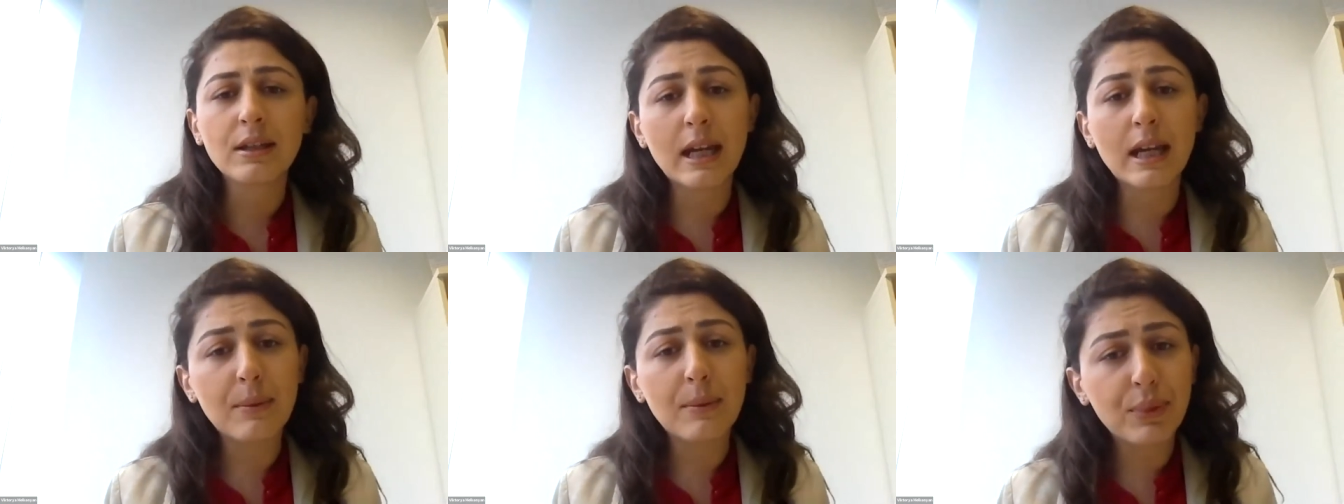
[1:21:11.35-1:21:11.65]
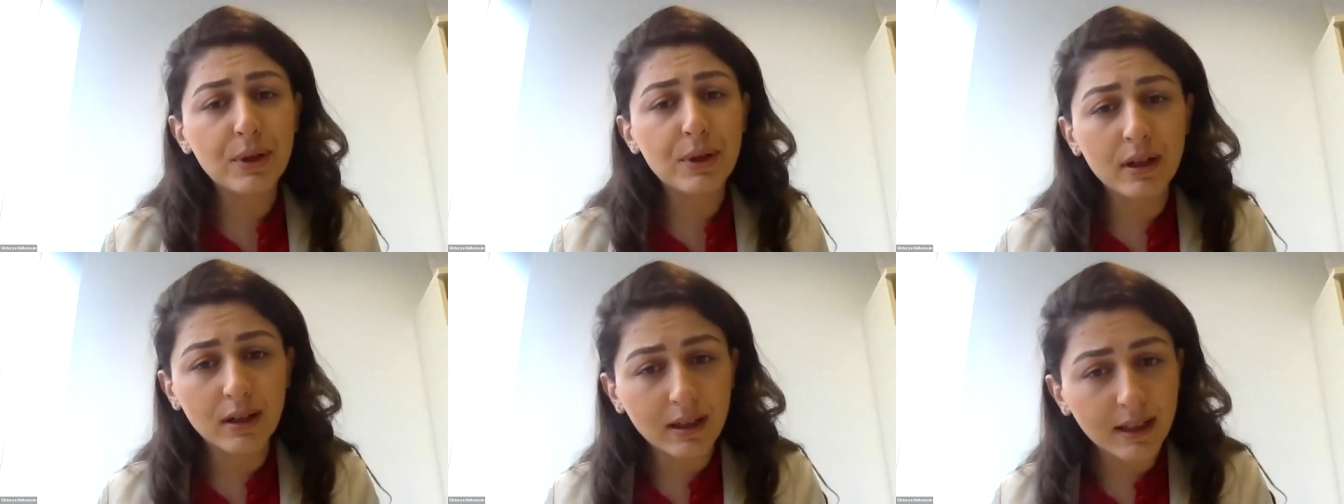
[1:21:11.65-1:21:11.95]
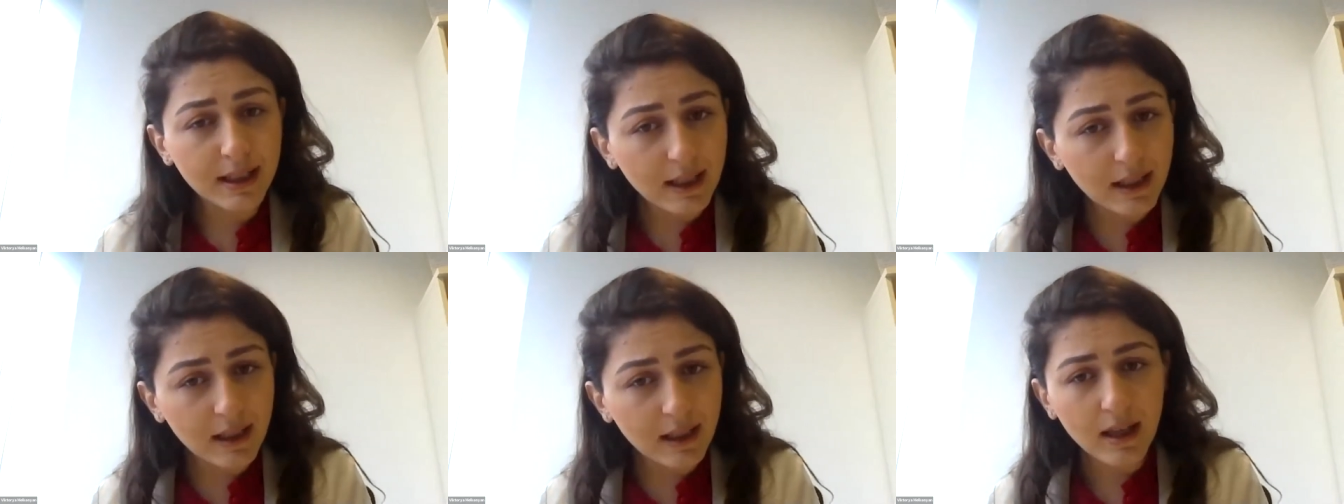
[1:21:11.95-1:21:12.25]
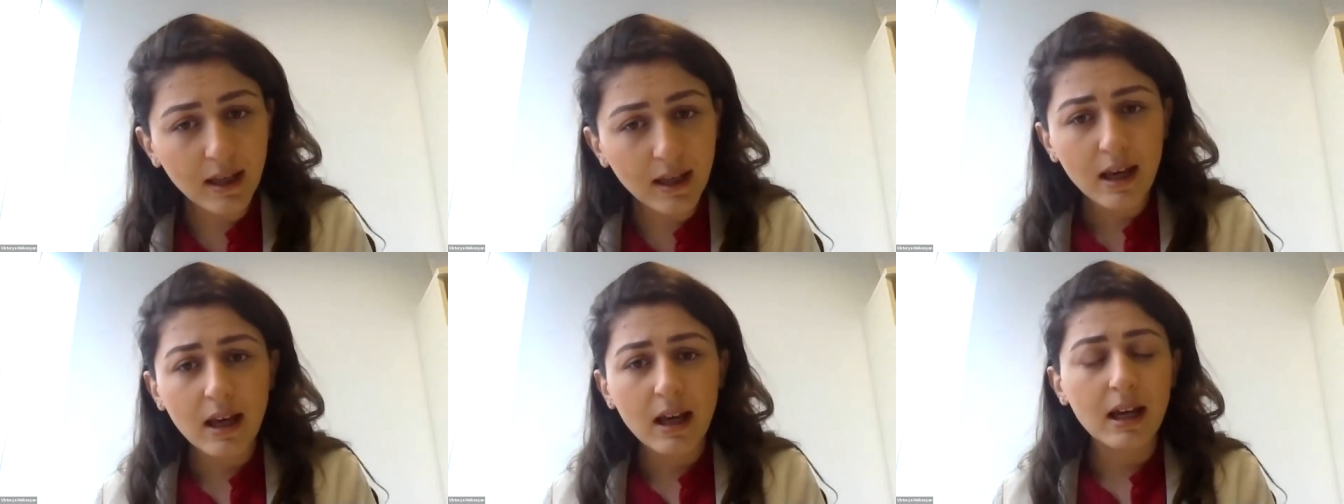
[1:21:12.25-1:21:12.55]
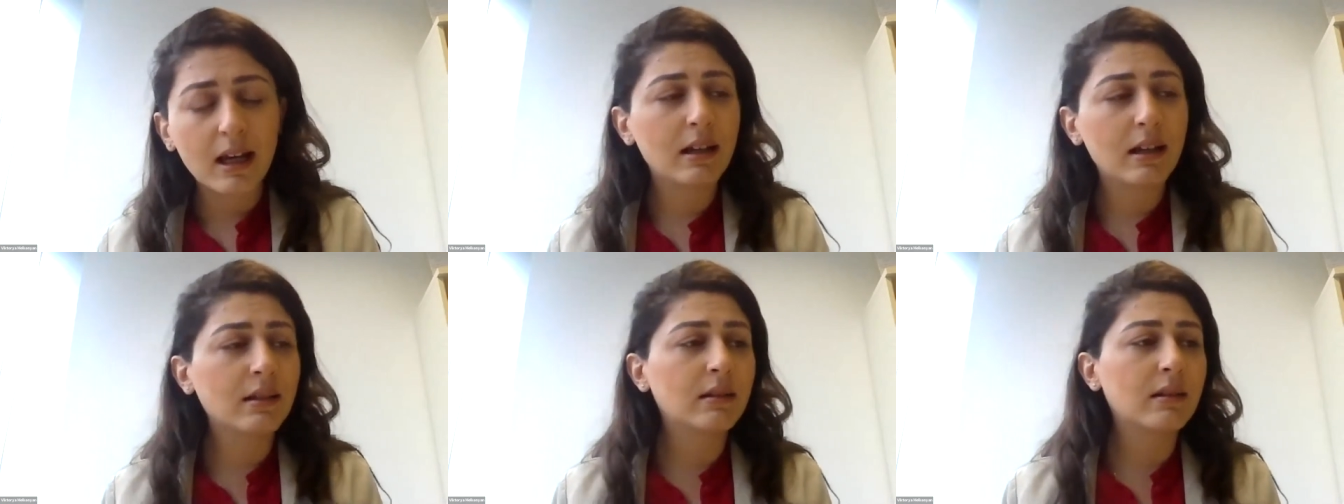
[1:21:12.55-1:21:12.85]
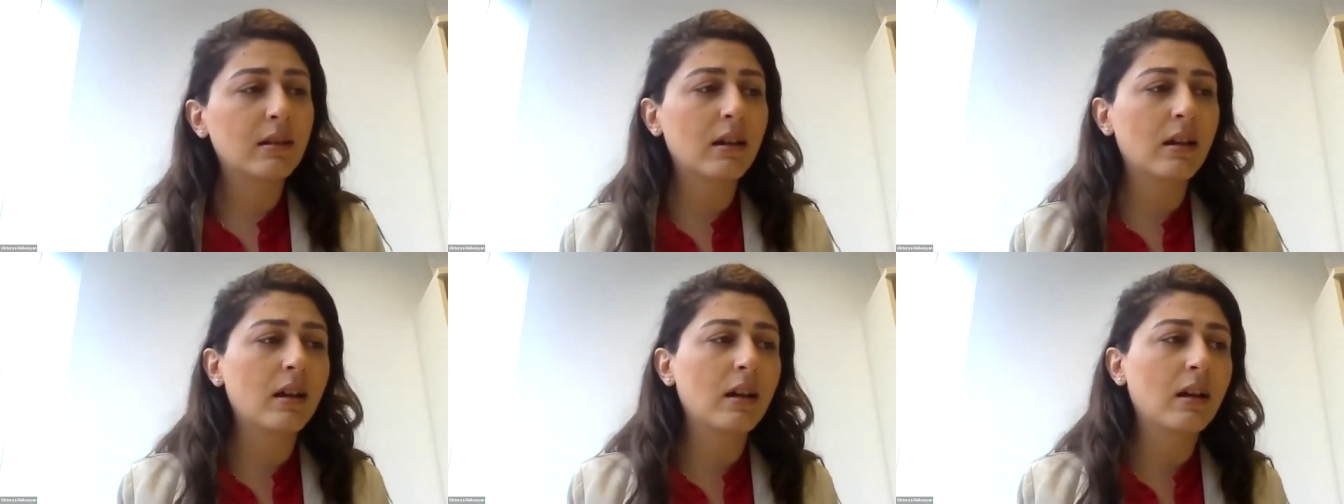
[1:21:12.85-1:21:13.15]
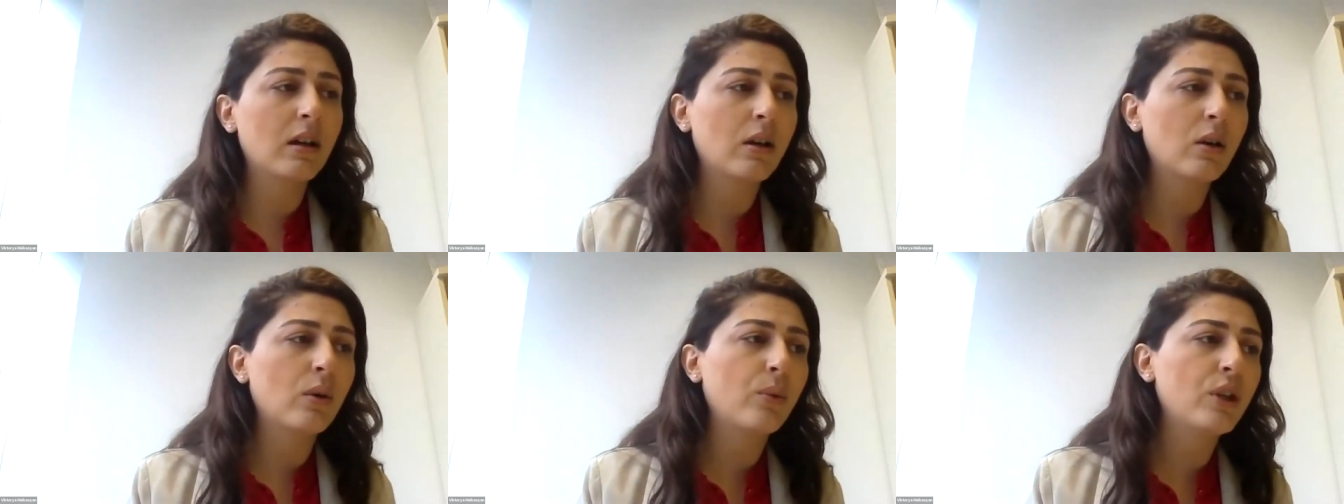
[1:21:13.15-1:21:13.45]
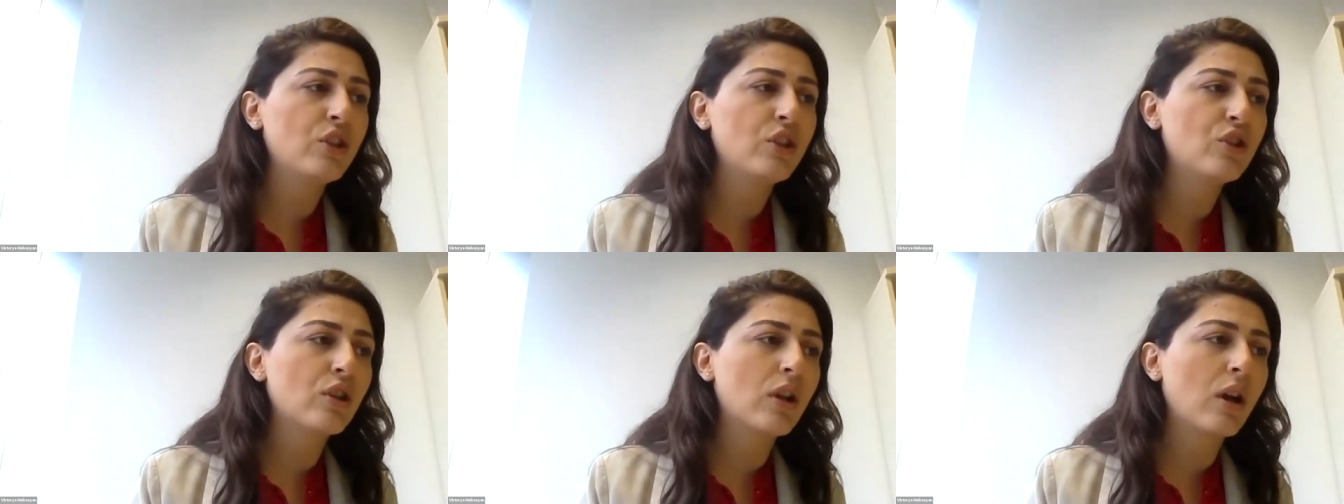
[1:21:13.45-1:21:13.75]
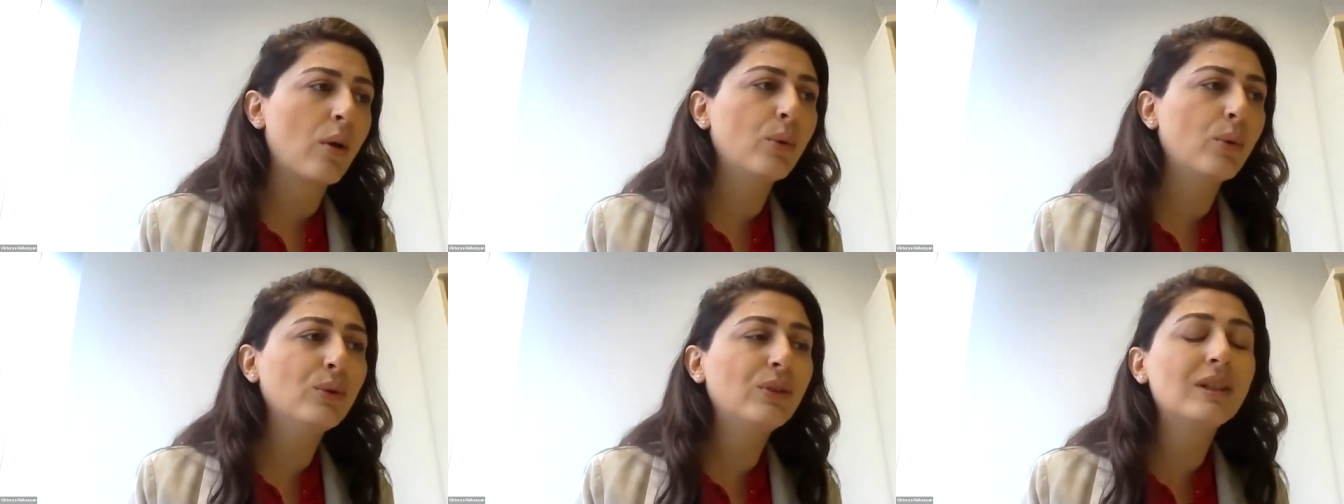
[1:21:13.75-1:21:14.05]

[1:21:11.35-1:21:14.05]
temporarily and uh, which uh,